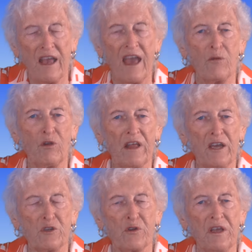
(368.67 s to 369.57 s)
and will
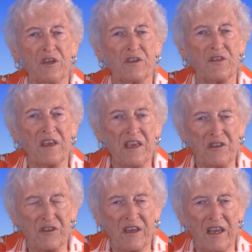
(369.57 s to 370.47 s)
enter into the
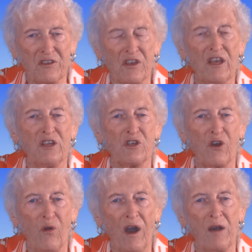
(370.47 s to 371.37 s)
east gates to
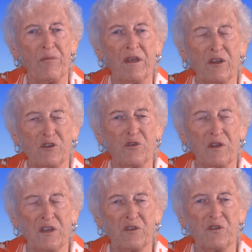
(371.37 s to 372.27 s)
go up into,
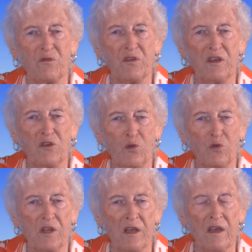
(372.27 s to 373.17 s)
into the
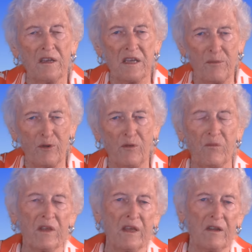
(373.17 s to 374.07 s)
new
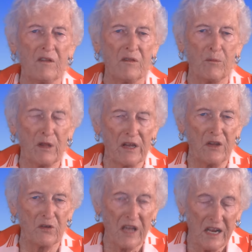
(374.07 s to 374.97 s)
temple in the
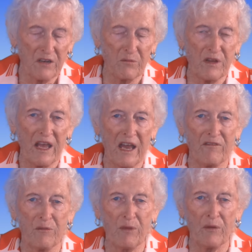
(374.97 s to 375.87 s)
millennial kingdom to
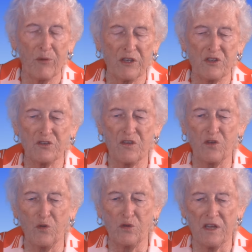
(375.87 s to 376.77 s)
have a, a presence in
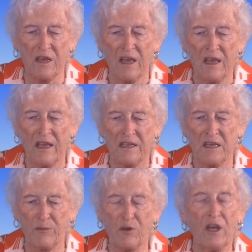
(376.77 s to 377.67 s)
the new
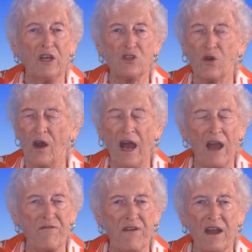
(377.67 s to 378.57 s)
temple. So
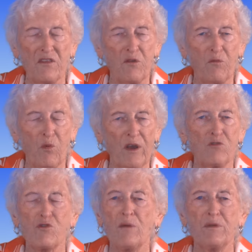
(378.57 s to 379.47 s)
I find that
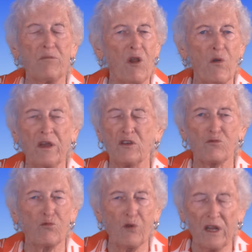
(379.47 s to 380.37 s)
one trumpet blowing is
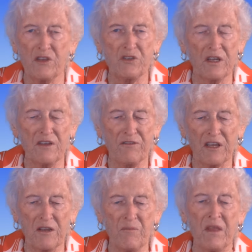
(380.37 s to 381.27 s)
really
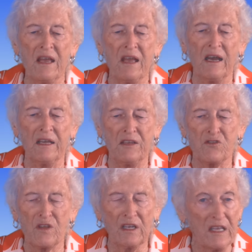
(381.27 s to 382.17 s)
significant.
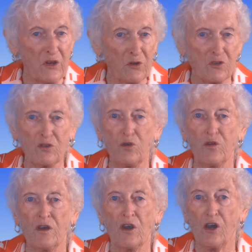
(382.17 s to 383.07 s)
It's the leaders who
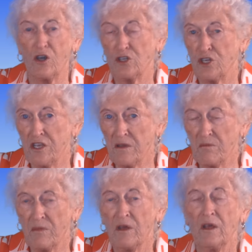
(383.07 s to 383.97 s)
the
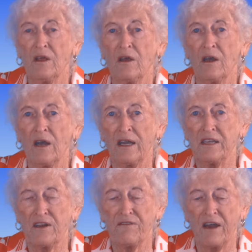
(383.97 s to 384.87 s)
Roshim uh,
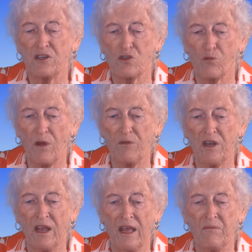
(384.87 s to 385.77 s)
identified as the
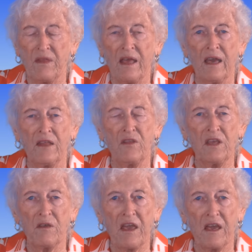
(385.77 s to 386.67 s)
remnant and
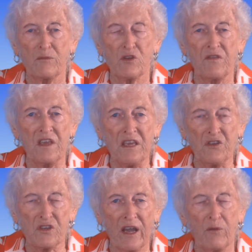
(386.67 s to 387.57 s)
the camps on the
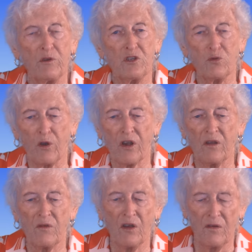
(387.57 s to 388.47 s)
east side, which is where
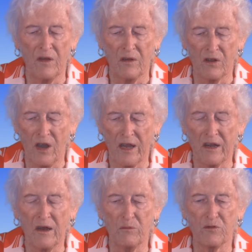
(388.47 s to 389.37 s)
uh,
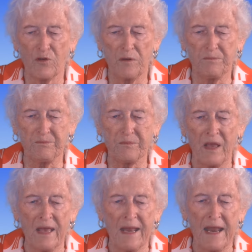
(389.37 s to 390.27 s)
God comes from.
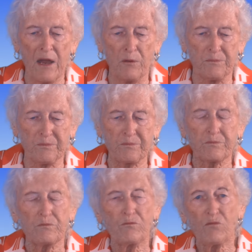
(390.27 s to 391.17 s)
Now,
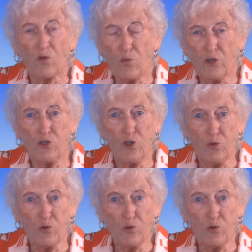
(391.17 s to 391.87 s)
when two